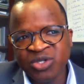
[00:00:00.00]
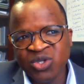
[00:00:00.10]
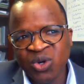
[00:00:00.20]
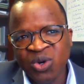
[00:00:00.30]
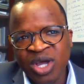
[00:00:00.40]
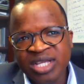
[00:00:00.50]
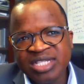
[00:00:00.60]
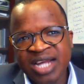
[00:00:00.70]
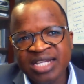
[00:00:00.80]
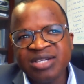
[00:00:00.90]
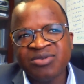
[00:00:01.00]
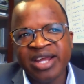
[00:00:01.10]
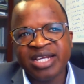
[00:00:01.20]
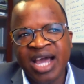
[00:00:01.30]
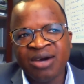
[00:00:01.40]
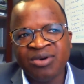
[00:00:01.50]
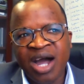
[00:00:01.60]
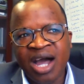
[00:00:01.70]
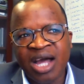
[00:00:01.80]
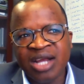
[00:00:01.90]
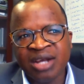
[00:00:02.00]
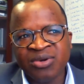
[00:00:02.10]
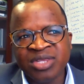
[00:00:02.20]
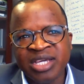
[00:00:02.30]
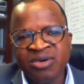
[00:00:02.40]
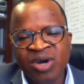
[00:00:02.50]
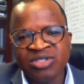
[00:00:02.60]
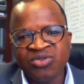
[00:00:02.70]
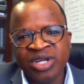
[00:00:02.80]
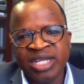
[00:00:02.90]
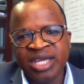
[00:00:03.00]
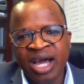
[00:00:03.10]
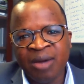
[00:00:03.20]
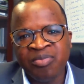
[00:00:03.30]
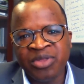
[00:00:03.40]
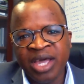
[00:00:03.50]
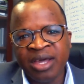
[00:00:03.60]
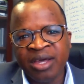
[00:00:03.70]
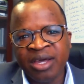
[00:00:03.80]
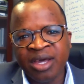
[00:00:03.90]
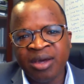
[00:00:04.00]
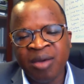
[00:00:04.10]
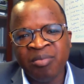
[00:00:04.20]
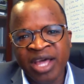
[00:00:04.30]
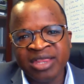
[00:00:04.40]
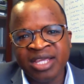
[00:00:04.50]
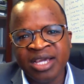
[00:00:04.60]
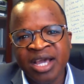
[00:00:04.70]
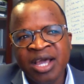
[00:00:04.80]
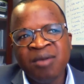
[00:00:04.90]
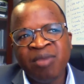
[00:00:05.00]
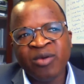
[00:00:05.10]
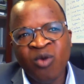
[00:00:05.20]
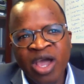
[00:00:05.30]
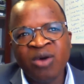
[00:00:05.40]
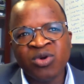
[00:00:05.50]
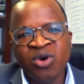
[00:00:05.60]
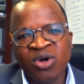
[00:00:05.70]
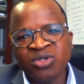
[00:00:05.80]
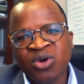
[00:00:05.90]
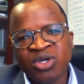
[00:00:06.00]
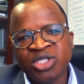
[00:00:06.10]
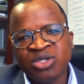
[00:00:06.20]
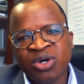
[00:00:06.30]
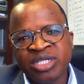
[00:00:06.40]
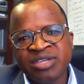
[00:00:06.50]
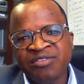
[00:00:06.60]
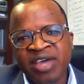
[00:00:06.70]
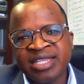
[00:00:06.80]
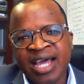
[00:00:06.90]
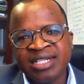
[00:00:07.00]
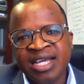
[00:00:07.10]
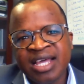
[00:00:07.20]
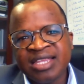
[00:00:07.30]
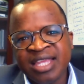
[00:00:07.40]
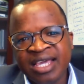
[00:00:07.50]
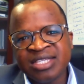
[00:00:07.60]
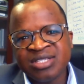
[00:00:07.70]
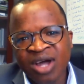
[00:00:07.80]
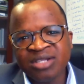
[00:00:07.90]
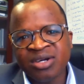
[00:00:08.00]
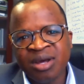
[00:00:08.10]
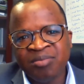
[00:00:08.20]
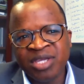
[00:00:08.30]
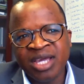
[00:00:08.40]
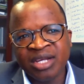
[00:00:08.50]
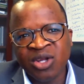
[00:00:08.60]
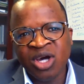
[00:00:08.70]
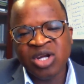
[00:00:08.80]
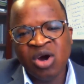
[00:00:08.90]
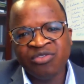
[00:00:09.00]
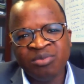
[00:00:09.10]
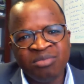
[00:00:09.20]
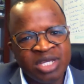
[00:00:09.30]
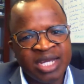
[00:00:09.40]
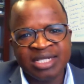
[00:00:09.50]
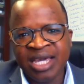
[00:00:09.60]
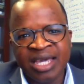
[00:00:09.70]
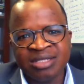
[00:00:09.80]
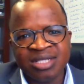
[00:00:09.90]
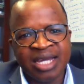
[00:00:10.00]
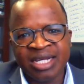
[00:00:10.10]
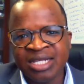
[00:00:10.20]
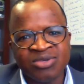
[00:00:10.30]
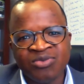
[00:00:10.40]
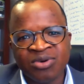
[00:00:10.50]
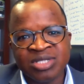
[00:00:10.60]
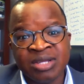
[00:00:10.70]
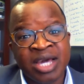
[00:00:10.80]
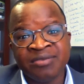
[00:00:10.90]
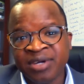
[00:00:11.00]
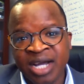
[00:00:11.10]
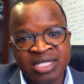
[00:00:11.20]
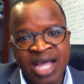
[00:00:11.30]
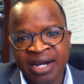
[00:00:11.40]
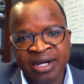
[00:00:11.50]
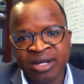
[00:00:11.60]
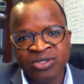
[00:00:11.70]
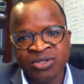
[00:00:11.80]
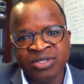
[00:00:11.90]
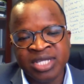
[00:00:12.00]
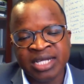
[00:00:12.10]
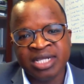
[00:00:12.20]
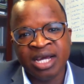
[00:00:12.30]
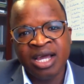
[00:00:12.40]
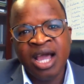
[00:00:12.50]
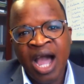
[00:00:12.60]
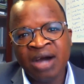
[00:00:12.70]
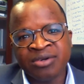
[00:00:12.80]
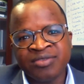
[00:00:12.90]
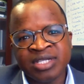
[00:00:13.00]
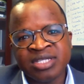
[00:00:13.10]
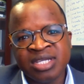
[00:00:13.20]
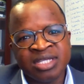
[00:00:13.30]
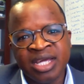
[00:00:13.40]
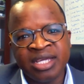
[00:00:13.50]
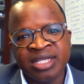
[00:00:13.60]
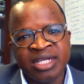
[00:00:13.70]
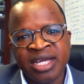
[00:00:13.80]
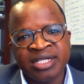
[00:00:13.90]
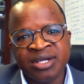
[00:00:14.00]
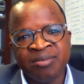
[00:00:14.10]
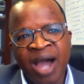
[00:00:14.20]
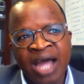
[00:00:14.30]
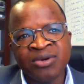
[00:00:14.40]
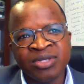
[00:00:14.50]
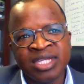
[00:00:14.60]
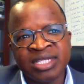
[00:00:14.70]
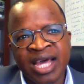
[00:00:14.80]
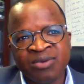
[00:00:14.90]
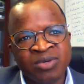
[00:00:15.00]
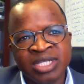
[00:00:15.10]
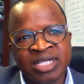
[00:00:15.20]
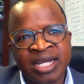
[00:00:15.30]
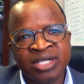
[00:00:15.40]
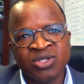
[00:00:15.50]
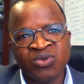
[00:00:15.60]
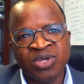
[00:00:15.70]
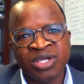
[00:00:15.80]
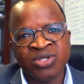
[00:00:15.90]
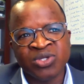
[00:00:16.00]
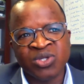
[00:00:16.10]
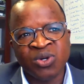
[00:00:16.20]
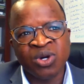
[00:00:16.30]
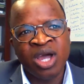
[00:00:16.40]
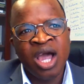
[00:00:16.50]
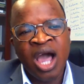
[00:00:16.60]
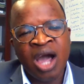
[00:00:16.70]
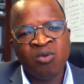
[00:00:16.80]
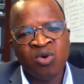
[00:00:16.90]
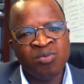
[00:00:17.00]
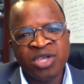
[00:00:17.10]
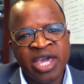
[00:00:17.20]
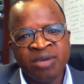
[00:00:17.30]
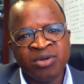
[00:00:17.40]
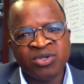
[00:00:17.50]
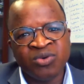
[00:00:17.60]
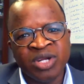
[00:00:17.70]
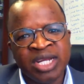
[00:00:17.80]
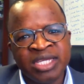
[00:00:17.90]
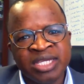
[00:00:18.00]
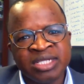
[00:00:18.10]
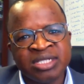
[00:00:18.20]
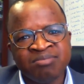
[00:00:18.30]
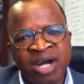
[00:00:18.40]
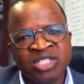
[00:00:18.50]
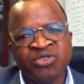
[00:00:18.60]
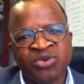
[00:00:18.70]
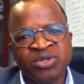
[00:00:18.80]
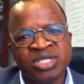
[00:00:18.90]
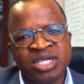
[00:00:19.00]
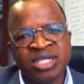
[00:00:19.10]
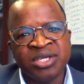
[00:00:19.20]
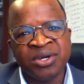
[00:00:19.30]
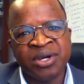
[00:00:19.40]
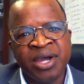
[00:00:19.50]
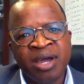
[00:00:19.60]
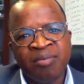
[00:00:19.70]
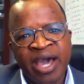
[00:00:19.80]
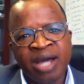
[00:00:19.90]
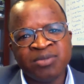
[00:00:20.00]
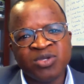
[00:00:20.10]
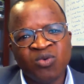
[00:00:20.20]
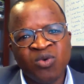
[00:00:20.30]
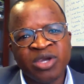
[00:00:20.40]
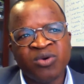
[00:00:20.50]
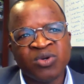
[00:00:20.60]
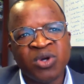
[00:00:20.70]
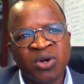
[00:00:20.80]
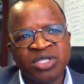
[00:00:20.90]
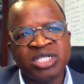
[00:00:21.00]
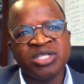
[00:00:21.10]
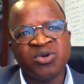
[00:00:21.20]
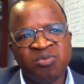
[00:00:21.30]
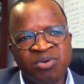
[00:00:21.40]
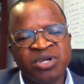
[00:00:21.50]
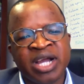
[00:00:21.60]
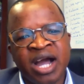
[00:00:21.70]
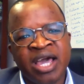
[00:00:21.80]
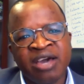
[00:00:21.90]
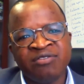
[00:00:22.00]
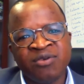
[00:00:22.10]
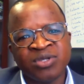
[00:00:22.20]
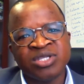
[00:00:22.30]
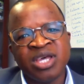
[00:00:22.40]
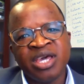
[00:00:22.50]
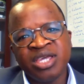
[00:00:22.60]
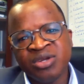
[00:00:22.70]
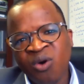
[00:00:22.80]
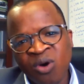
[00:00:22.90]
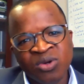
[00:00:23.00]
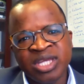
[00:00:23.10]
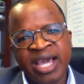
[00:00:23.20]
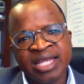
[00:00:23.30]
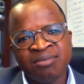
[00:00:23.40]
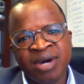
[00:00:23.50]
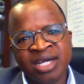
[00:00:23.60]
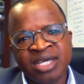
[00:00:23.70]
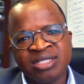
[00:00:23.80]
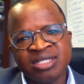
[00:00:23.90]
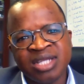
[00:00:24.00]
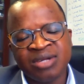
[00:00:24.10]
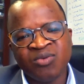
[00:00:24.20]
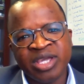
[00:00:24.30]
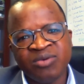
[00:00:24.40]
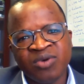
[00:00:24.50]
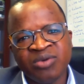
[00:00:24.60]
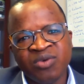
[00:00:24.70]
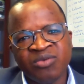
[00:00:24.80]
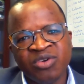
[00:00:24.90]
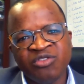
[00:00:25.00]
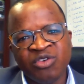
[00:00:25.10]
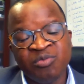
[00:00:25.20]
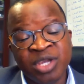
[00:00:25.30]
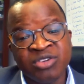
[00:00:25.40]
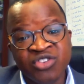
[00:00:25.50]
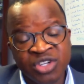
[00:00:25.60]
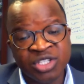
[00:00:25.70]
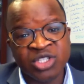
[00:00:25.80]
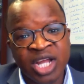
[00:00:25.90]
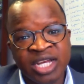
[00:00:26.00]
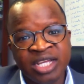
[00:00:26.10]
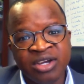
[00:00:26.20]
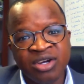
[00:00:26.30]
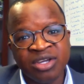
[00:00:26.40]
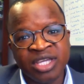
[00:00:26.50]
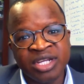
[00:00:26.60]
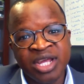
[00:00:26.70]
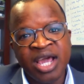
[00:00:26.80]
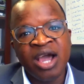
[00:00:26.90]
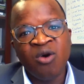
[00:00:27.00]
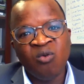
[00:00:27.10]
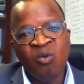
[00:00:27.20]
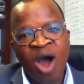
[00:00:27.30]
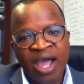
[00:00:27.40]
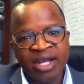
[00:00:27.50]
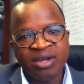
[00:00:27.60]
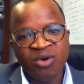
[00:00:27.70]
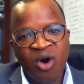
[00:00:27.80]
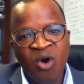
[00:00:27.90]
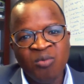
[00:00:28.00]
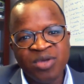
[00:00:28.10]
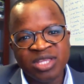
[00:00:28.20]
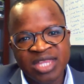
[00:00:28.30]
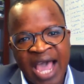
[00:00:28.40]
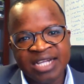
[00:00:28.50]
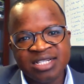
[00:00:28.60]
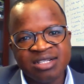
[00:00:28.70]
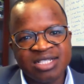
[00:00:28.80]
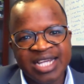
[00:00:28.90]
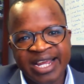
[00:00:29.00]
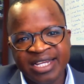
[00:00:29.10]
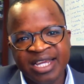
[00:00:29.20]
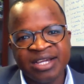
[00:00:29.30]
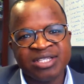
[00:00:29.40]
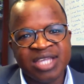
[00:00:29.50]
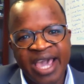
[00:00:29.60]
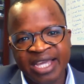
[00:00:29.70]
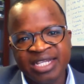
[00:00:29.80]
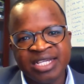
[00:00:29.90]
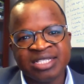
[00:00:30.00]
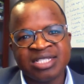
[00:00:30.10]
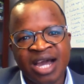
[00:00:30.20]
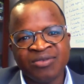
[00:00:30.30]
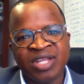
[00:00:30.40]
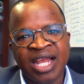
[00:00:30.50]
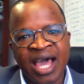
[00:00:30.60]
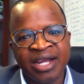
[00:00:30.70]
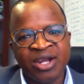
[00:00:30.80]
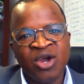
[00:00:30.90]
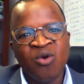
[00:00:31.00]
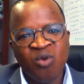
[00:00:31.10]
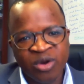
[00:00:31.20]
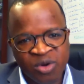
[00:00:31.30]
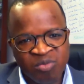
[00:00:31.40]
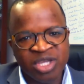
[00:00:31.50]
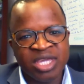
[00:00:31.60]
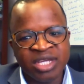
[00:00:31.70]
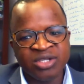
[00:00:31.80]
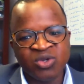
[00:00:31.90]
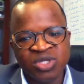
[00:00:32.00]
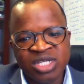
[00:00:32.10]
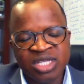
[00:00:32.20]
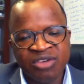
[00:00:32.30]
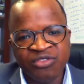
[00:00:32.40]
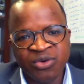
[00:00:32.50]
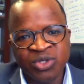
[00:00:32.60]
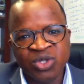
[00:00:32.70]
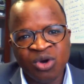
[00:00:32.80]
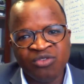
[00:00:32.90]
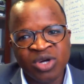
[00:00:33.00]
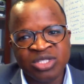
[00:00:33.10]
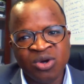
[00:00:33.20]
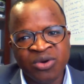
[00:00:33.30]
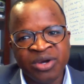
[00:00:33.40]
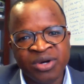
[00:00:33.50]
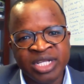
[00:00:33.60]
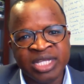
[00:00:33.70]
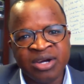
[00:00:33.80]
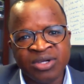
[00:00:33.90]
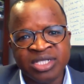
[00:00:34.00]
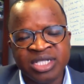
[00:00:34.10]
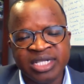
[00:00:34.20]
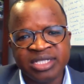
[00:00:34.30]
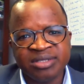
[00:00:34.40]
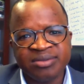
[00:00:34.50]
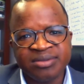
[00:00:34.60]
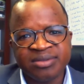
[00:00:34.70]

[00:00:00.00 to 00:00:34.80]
So starting right now, I don't think it was really a bad thing. But where I would caution on is the fact that there is not going to be a lot of immediate gains, at least for South Africa's agricultural sector, out of this in the near term. I don't think that within the next 2 years or so, we'll be able to really yield much fruits in here. Perhaps we could continue putting our efforts in all of the other markets that we've been traditionally in, while hoping that 10 years, 8 years down the line, we could begin to see the fruits of what's going on in the continent.